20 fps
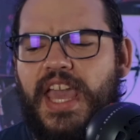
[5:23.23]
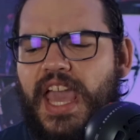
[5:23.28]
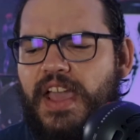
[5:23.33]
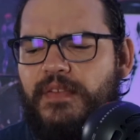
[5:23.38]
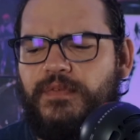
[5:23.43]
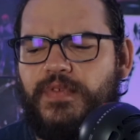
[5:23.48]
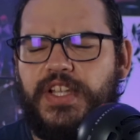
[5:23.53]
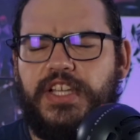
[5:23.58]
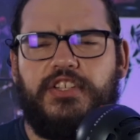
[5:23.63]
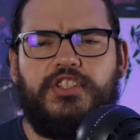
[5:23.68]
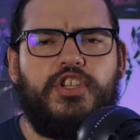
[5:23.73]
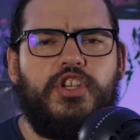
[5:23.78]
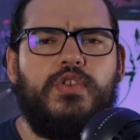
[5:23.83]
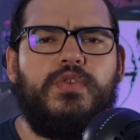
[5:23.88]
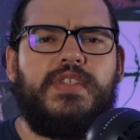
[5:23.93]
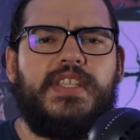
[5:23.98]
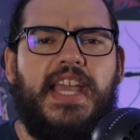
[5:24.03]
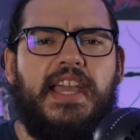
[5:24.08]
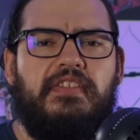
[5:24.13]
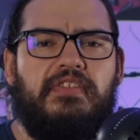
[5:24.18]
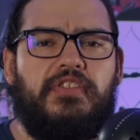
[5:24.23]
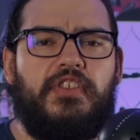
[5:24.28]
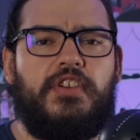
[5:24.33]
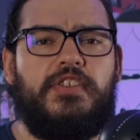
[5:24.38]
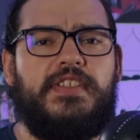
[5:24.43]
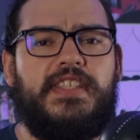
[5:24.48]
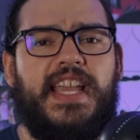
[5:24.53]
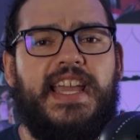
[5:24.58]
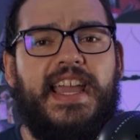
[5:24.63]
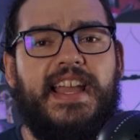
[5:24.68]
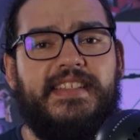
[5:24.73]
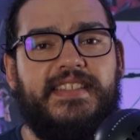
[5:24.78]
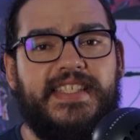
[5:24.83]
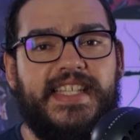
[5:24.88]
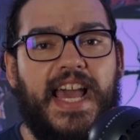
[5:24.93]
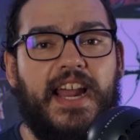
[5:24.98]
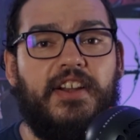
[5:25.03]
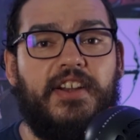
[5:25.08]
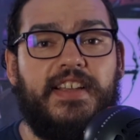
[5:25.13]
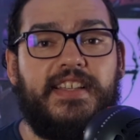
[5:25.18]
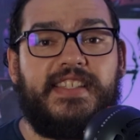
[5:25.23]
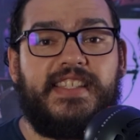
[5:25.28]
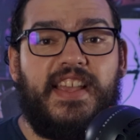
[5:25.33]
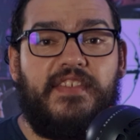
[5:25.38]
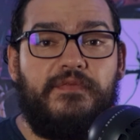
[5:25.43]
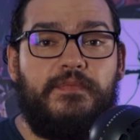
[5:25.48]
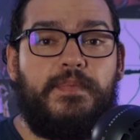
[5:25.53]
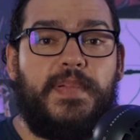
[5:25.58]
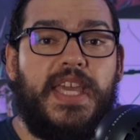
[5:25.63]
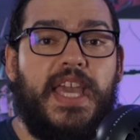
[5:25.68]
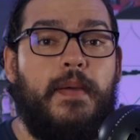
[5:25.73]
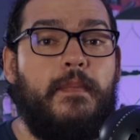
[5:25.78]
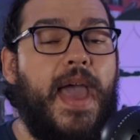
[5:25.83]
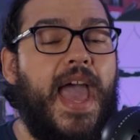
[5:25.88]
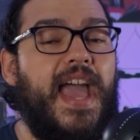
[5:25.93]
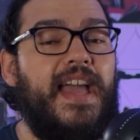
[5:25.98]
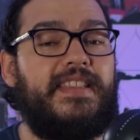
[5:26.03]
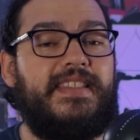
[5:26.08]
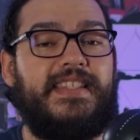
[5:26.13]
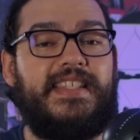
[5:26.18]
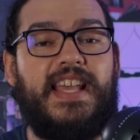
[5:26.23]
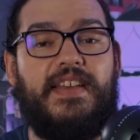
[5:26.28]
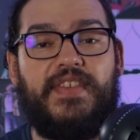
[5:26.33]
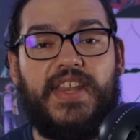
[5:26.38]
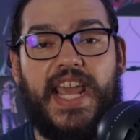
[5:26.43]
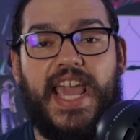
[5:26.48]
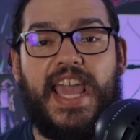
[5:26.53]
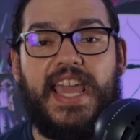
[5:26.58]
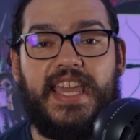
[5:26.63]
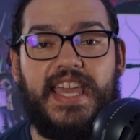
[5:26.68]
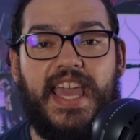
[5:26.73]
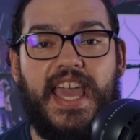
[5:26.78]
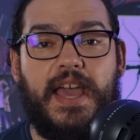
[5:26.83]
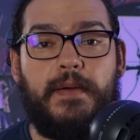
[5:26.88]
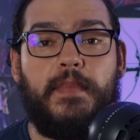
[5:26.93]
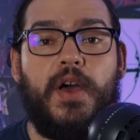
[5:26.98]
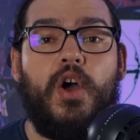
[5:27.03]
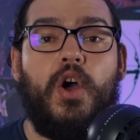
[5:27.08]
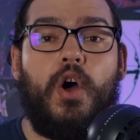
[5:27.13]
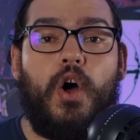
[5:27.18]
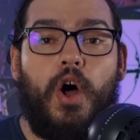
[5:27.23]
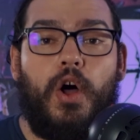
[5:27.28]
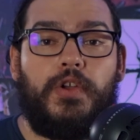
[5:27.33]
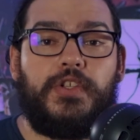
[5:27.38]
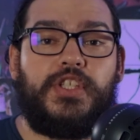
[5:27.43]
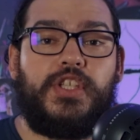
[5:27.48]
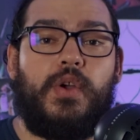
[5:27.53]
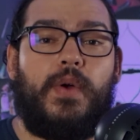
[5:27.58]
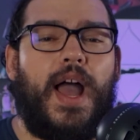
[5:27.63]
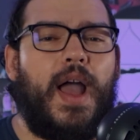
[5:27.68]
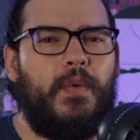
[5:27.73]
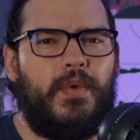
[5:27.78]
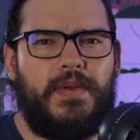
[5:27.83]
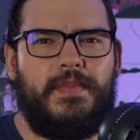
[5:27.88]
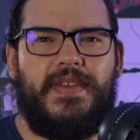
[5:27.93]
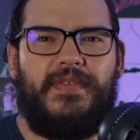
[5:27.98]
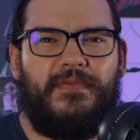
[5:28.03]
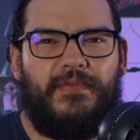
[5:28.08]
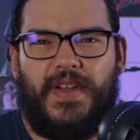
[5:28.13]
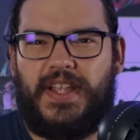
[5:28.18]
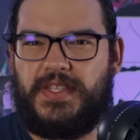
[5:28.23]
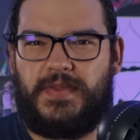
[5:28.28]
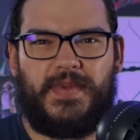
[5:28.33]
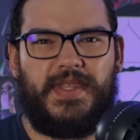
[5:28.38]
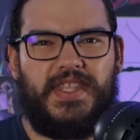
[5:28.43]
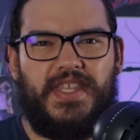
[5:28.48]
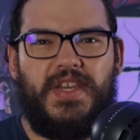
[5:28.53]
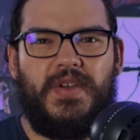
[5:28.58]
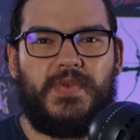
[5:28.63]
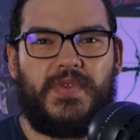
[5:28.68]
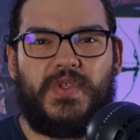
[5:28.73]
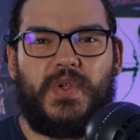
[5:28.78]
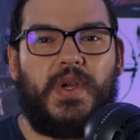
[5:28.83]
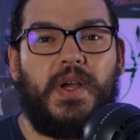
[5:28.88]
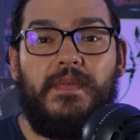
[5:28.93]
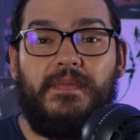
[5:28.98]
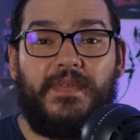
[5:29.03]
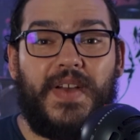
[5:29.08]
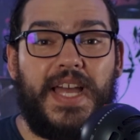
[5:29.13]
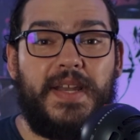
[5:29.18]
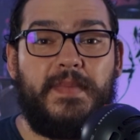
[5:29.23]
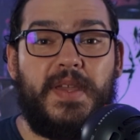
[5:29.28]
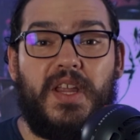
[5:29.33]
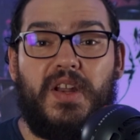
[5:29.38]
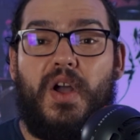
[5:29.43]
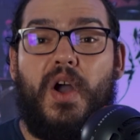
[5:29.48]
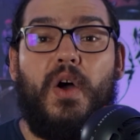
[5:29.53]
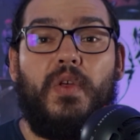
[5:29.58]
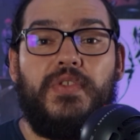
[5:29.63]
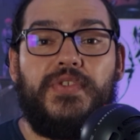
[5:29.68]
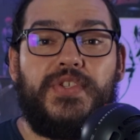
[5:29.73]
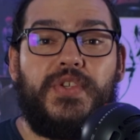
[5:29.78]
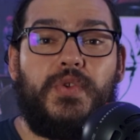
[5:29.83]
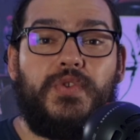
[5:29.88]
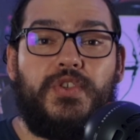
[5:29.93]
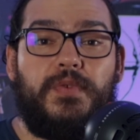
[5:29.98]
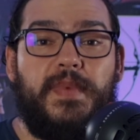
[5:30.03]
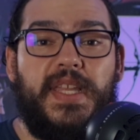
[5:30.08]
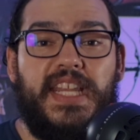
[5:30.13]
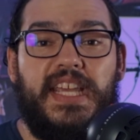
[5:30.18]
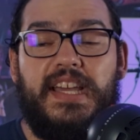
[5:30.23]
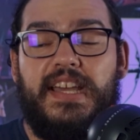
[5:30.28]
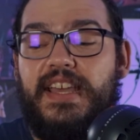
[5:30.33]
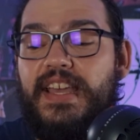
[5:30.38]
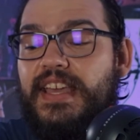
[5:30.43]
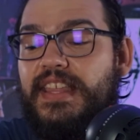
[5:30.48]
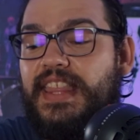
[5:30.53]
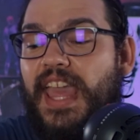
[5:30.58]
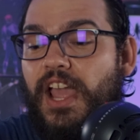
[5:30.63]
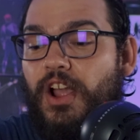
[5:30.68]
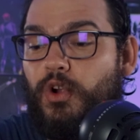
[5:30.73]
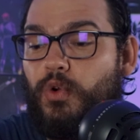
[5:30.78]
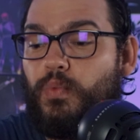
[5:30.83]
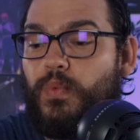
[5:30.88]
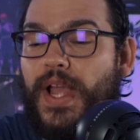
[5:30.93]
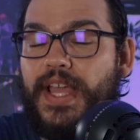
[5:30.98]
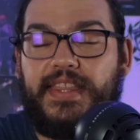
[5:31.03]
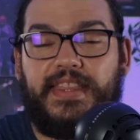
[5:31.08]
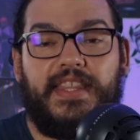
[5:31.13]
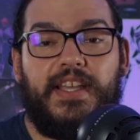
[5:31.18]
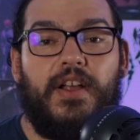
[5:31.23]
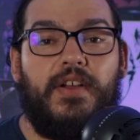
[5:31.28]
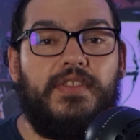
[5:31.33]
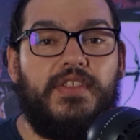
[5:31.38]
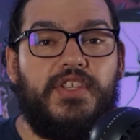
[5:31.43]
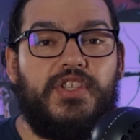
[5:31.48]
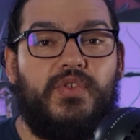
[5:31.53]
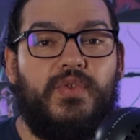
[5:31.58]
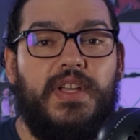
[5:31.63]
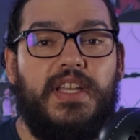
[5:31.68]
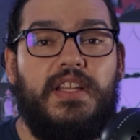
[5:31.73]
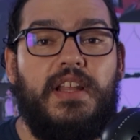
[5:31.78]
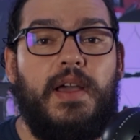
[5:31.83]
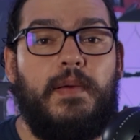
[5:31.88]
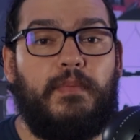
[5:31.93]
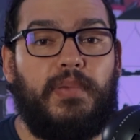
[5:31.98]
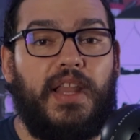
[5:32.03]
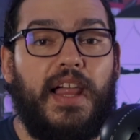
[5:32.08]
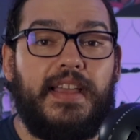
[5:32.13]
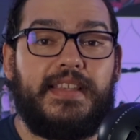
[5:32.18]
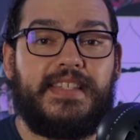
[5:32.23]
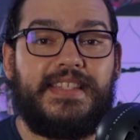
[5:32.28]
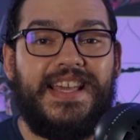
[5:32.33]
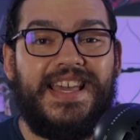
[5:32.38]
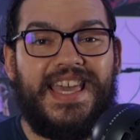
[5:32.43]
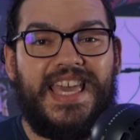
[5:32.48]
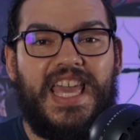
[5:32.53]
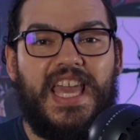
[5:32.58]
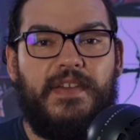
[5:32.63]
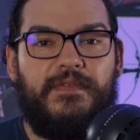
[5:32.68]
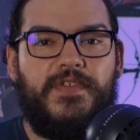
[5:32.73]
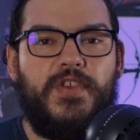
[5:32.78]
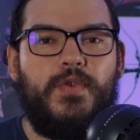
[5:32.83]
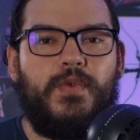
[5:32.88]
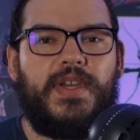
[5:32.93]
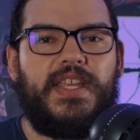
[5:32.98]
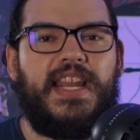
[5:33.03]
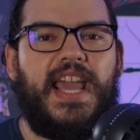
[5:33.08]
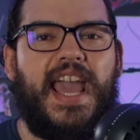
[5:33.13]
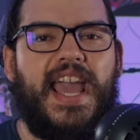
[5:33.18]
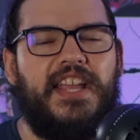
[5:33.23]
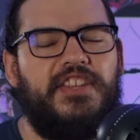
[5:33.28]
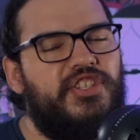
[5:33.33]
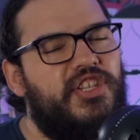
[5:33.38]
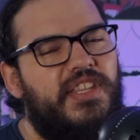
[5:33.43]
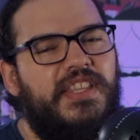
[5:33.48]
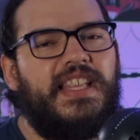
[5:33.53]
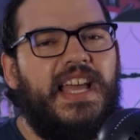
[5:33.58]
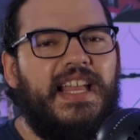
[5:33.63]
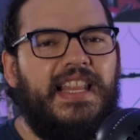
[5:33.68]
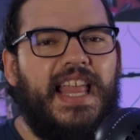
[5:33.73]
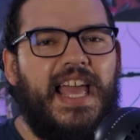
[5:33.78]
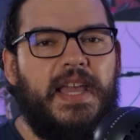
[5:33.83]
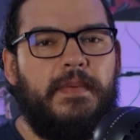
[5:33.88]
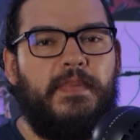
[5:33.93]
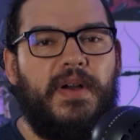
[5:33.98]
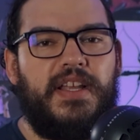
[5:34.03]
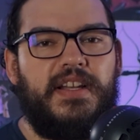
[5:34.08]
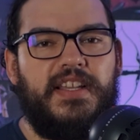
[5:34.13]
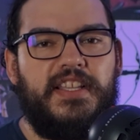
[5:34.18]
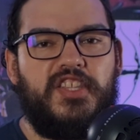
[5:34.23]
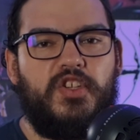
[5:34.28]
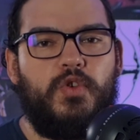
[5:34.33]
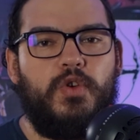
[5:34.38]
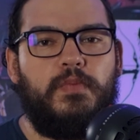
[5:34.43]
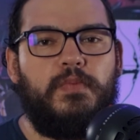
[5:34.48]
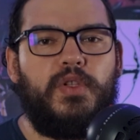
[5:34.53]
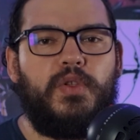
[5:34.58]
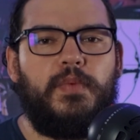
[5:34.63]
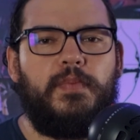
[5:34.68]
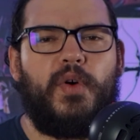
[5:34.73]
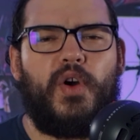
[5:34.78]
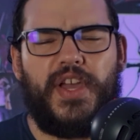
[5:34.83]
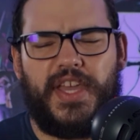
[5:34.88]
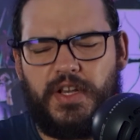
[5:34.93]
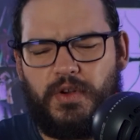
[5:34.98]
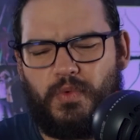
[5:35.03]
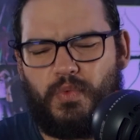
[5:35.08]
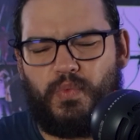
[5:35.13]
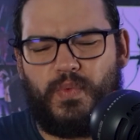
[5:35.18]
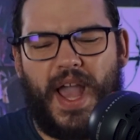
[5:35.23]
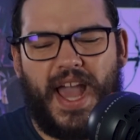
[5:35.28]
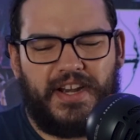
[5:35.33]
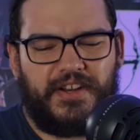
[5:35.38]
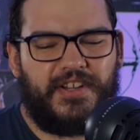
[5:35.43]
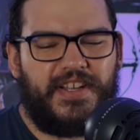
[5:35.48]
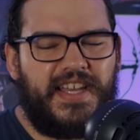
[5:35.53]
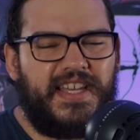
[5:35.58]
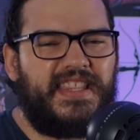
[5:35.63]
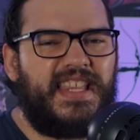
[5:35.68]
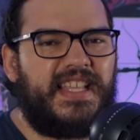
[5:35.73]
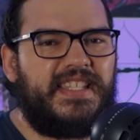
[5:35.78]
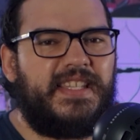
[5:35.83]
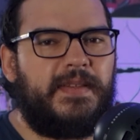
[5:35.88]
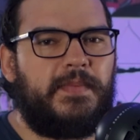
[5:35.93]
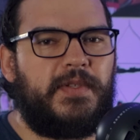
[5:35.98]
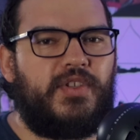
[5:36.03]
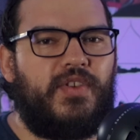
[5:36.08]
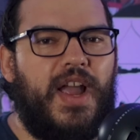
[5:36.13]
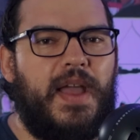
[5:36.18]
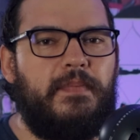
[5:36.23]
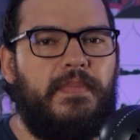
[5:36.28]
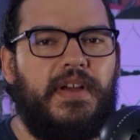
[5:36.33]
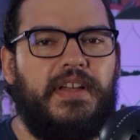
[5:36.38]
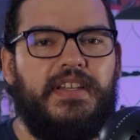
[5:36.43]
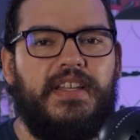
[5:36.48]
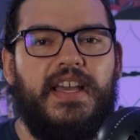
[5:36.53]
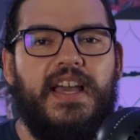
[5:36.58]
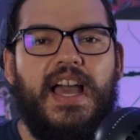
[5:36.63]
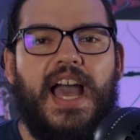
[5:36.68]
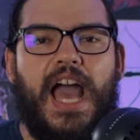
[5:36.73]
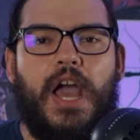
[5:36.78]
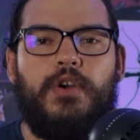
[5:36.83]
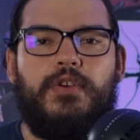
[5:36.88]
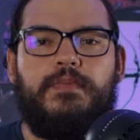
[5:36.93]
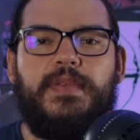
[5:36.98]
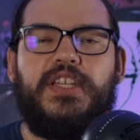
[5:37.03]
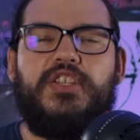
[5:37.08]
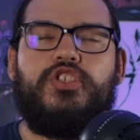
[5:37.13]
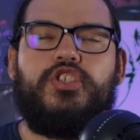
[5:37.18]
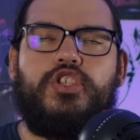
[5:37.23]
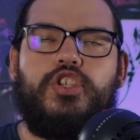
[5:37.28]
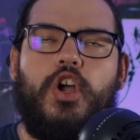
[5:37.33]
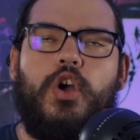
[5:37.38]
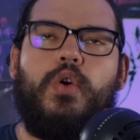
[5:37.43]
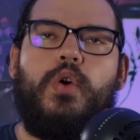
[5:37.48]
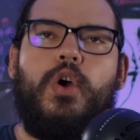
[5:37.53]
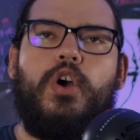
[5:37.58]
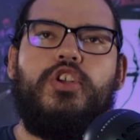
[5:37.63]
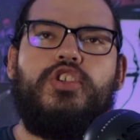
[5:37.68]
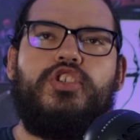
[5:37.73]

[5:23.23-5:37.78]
every Tuesday, Thursday, and Saturday, 7 p.m. and 7 a.m. Also, I want to be friends with you, so come find me on all the social media. They are right there on the screen. Plus, if you can henshin that like button into a blue boy and rider kick that subscribe button, I would be so